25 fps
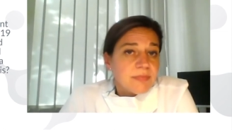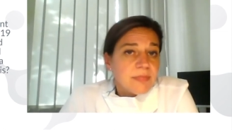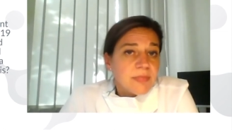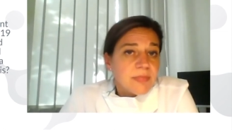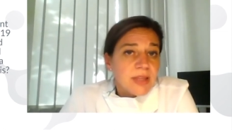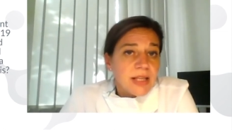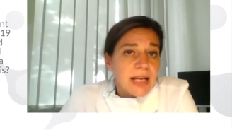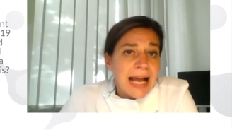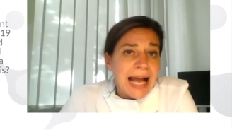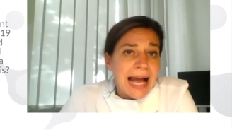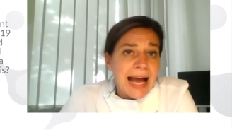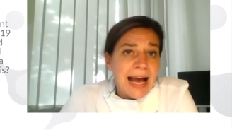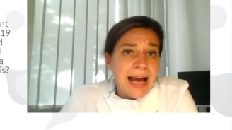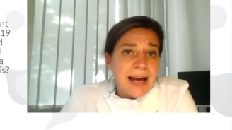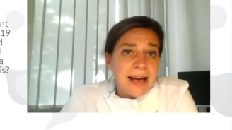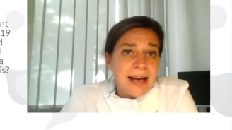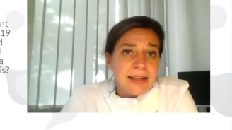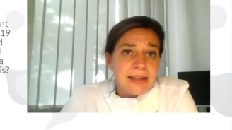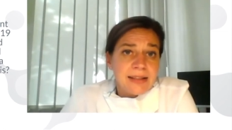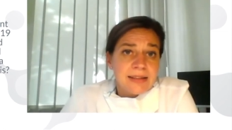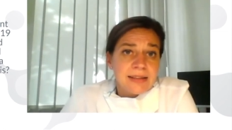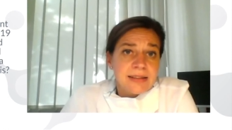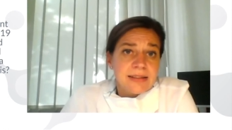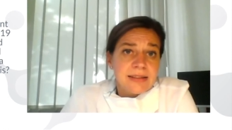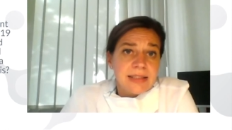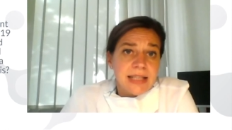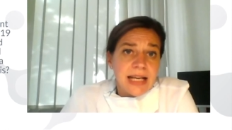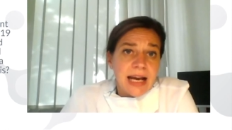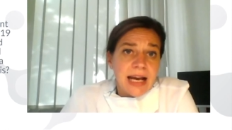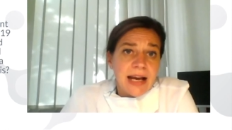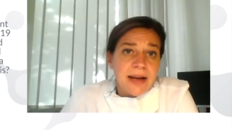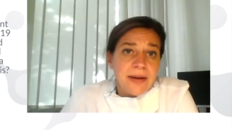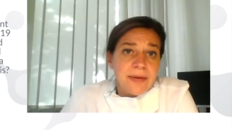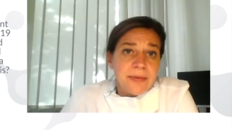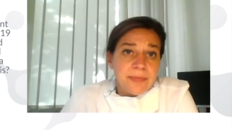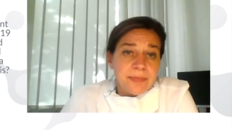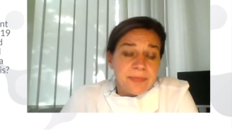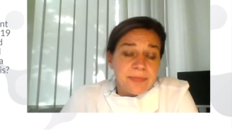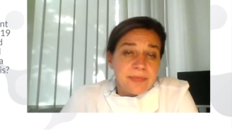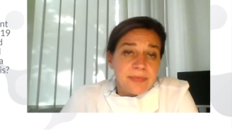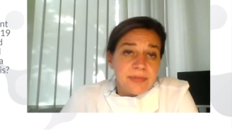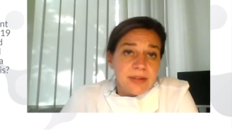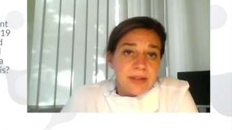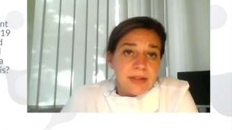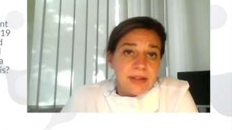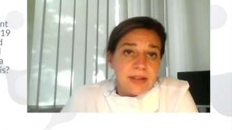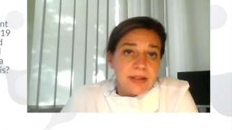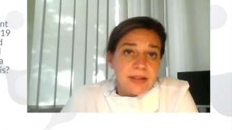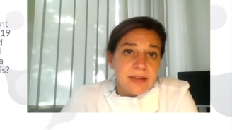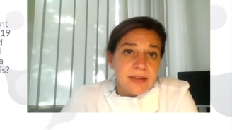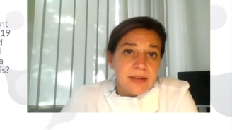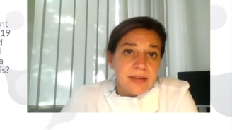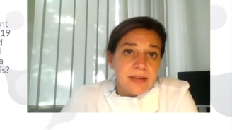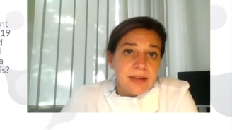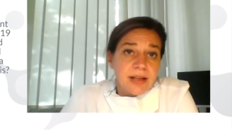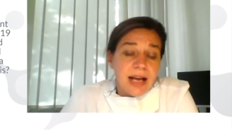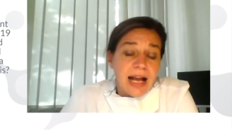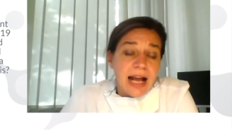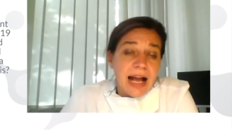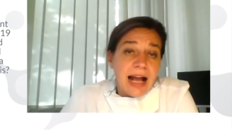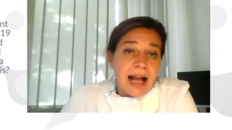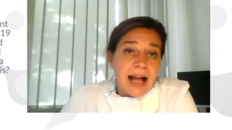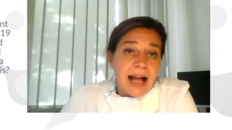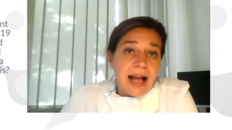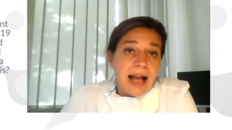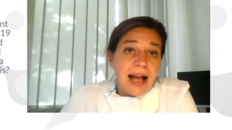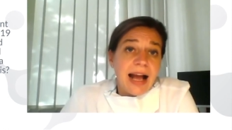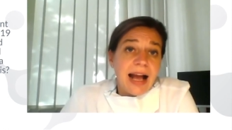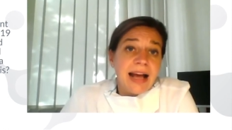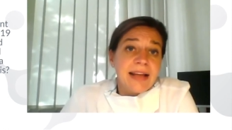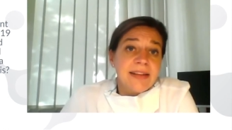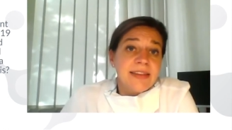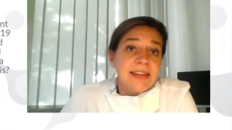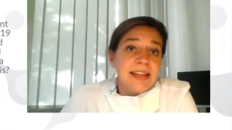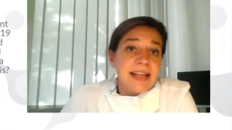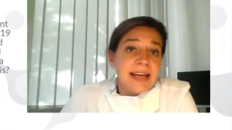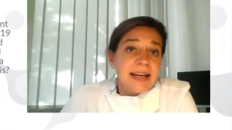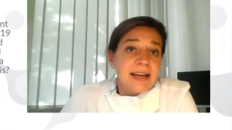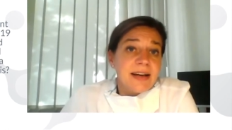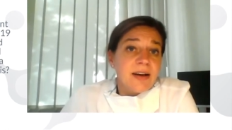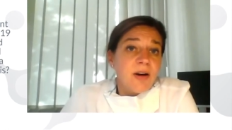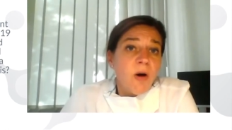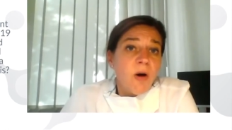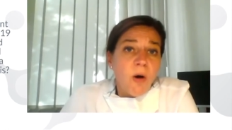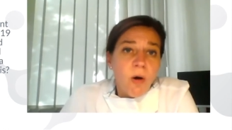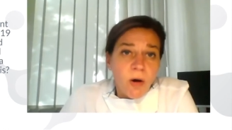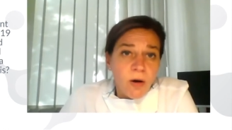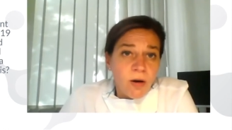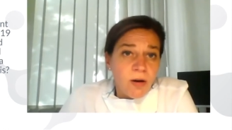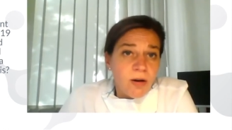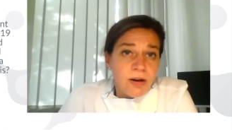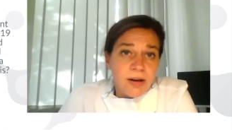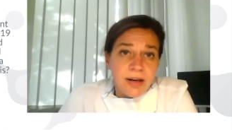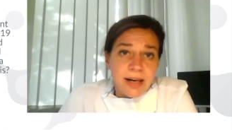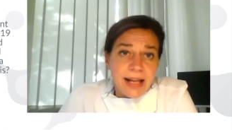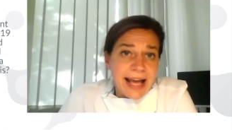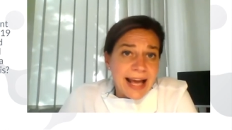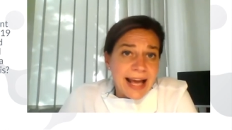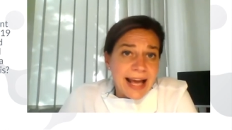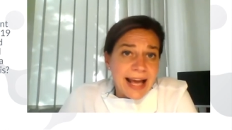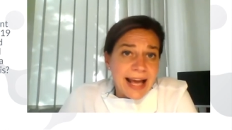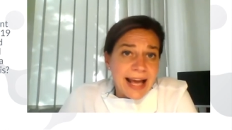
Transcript: And I think all